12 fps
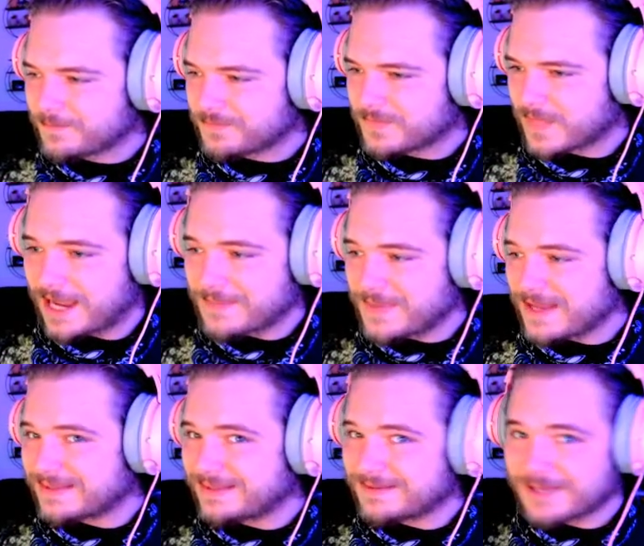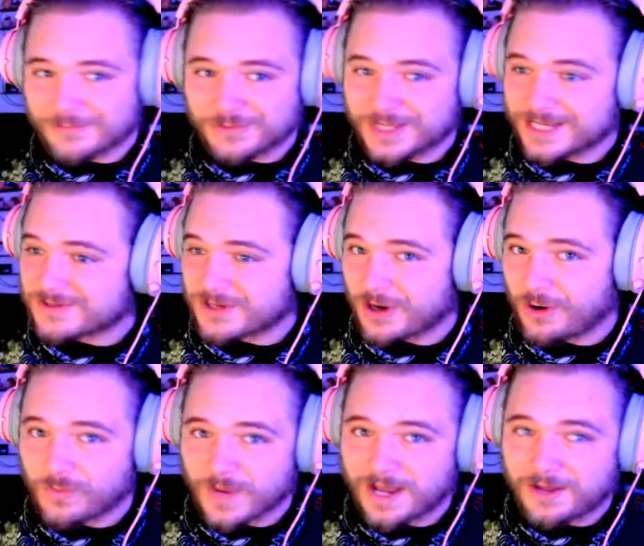I bet if things go
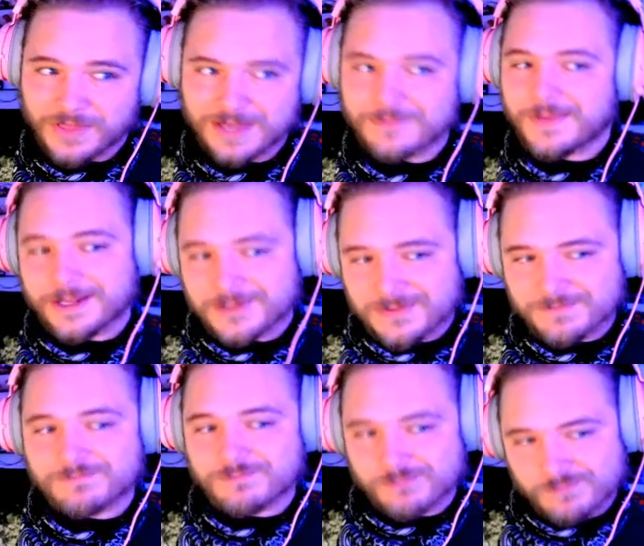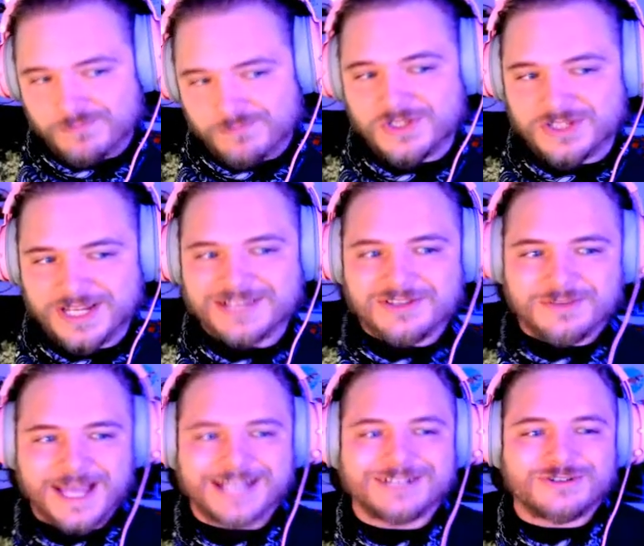well, they might sneak some
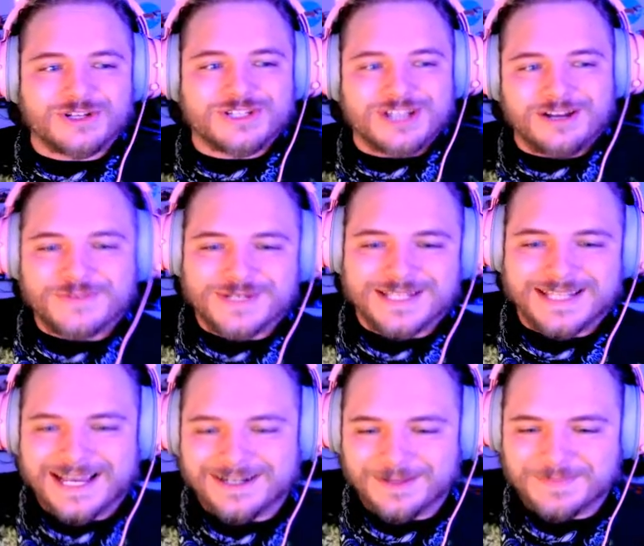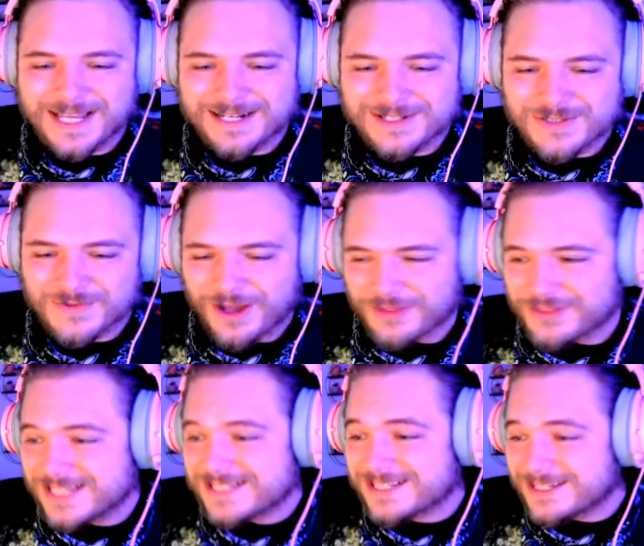extra stuff into that update as well.
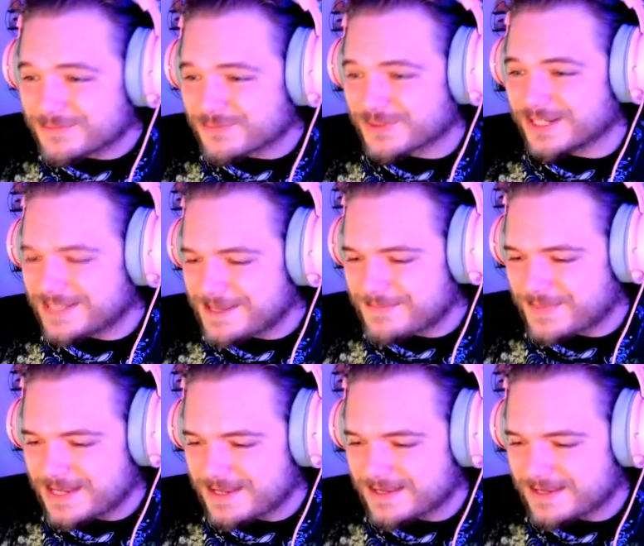Things could really be